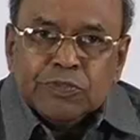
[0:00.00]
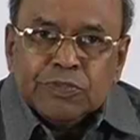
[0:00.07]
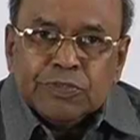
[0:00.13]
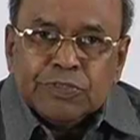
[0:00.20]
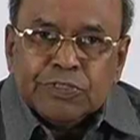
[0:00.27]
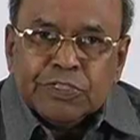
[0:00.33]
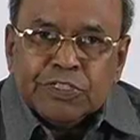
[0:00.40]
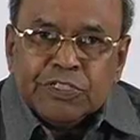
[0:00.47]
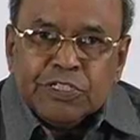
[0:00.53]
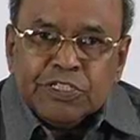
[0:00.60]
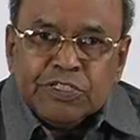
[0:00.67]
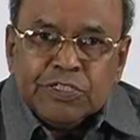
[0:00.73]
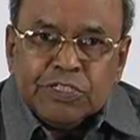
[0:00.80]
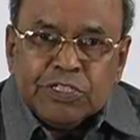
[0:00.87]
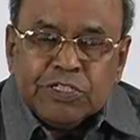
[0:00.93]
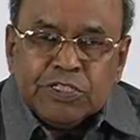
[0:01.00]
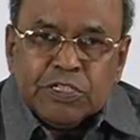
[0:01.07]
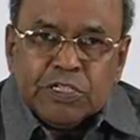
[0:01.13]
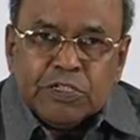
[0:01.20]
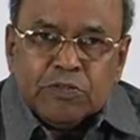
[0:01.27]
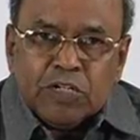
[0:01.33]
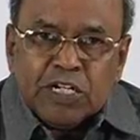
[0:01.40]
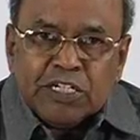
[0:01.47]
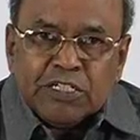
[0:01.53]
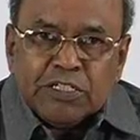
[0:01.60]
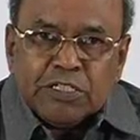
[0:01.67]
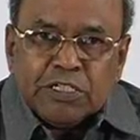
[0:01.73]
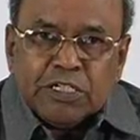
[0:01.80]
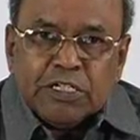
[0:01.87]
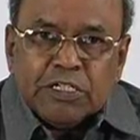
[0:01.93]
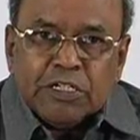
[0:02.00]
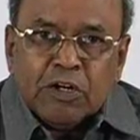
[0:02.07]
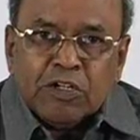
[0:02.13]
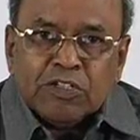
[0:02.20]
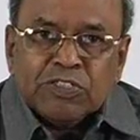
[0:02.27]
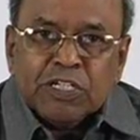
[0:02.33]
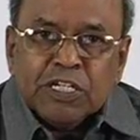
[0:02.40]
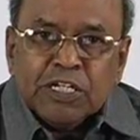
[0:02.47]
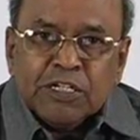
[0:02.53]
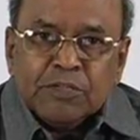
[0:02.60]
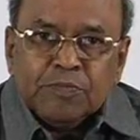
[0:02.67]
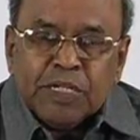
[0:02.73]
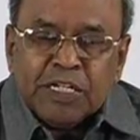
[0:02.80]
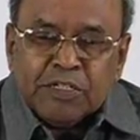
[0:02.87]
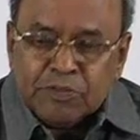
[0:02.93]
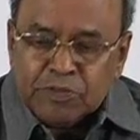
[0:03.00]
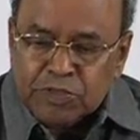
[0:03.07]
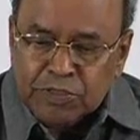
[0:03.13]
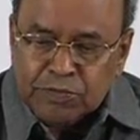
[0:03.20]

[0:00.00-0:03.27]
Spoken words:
So this is what is an auxiliary plane.